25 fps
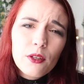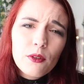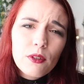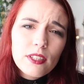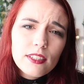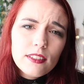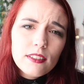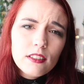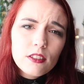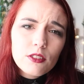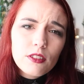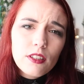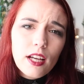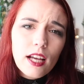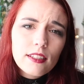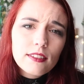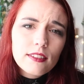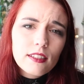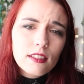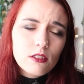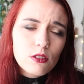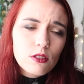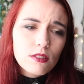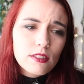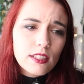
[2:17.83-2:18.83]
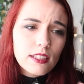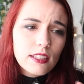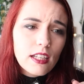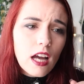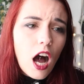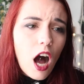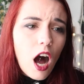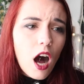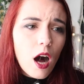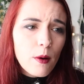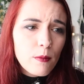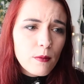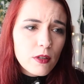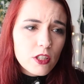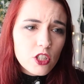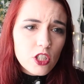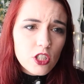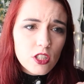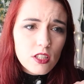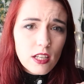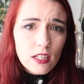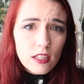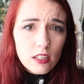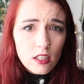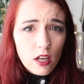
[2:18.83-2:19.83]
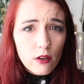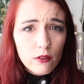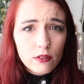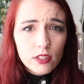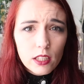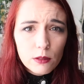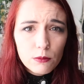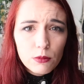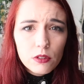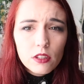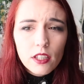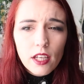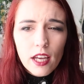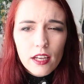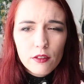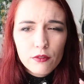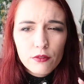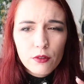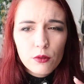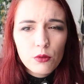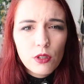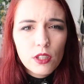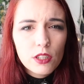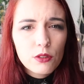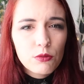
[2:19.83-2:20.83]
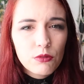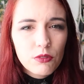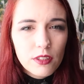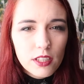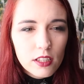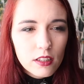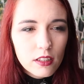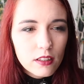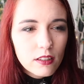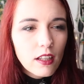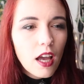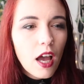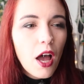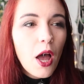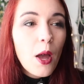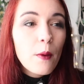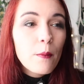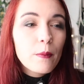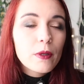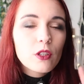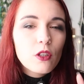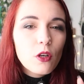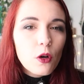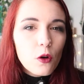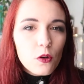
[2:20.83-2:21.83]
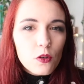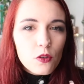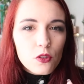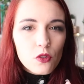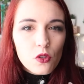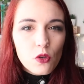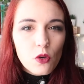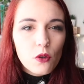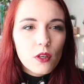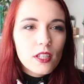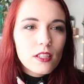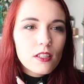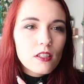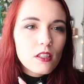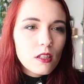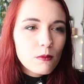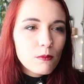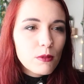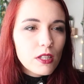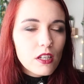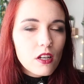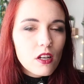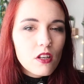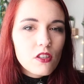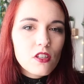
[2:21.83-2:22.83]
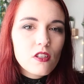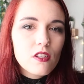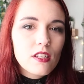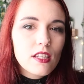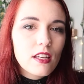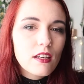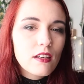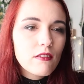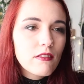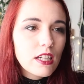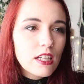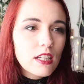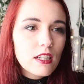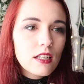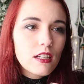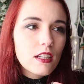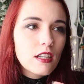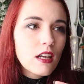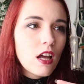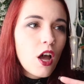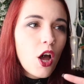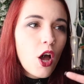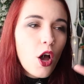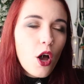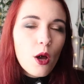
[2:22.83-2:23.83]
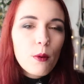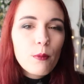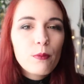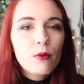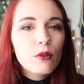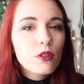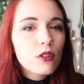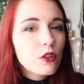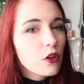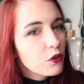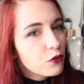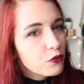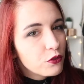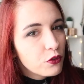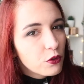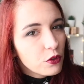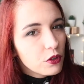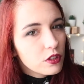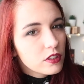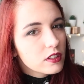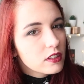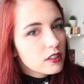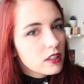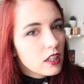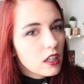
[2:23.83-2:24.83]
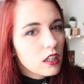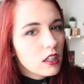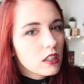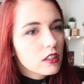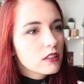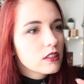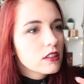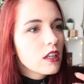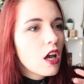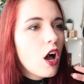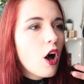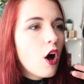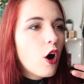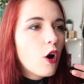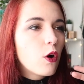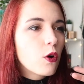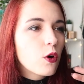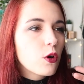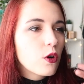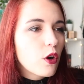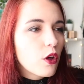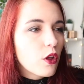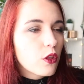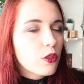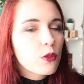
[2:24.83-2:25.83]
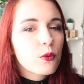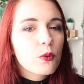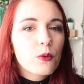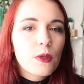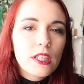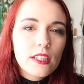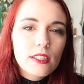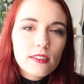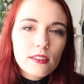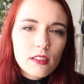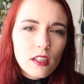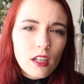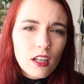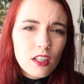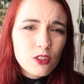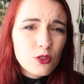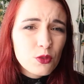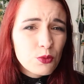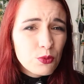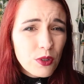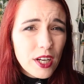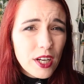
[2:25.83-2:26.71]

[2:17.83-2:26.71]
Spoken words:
It was interesting to see how much they love that book and for what reason, but also it's not because you're giving a book a 4 stars or a 3 stars